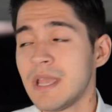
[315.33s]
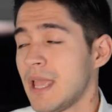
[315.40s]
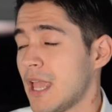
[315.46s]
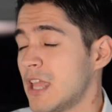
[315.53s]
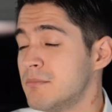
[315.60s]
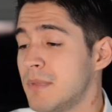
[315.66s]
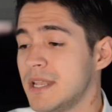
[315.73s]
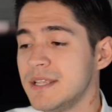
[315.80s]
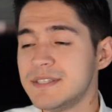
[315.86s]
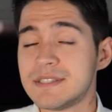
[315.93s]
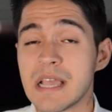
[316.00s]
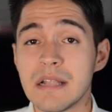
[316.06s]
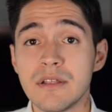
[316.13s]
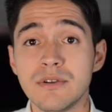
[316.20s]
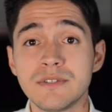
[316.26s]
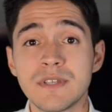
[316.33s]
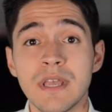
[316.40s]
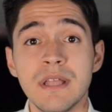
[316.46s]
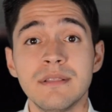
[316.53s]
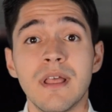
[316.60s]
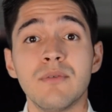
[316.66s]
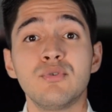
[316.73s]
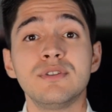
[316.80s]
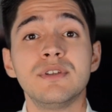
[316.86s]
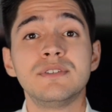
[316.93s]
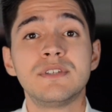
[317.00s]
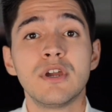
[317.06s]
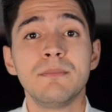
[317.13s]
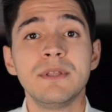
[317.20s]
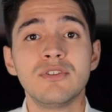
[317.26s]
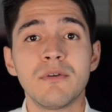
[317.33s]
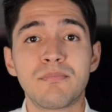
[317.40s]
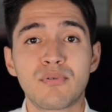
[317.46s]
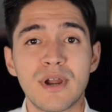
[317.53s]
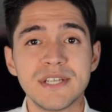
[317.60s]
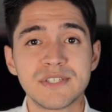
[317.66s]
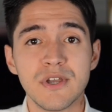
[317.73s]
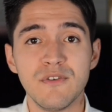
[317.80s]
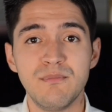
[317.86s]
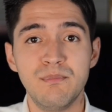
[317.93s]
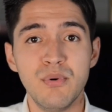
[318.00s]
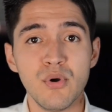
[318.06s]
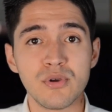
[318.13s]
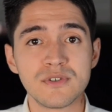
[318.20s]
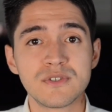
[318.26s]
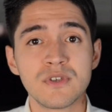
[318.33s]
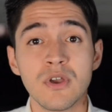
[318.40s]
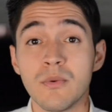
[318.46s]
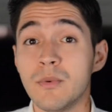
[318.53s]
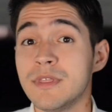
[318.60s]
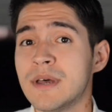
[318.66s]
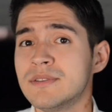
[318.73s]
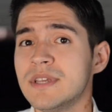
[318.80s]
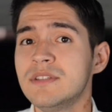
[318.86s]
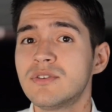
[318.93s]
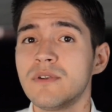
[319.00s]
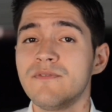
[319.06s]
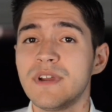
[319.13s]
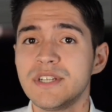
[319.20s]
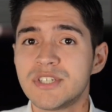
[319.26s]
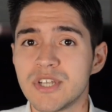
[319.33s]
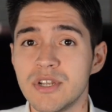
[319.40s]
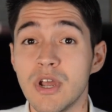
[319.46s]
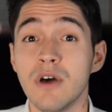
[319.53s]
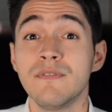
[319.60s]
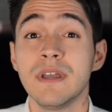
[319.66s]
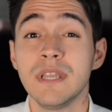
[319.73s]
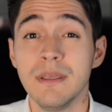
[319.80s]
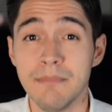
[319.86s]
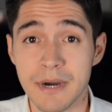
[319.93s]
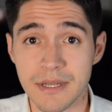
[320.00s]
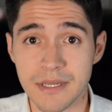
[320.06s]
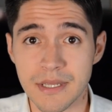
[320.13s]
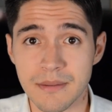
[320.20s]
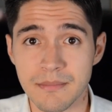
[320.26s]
and many sellers that will determine the price of books without the intervention of anybody.